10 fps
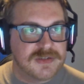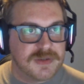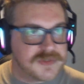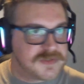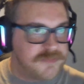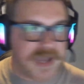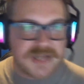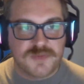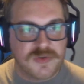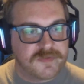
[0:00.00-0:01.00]
It was
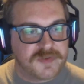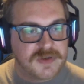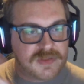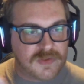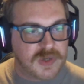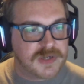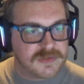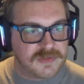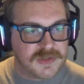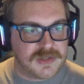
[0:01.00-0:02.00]
match move for the one
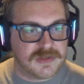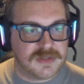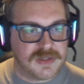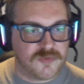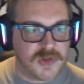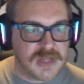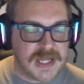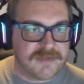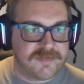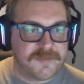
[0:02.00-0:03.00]
in real
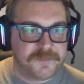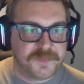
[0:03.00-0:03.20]
life,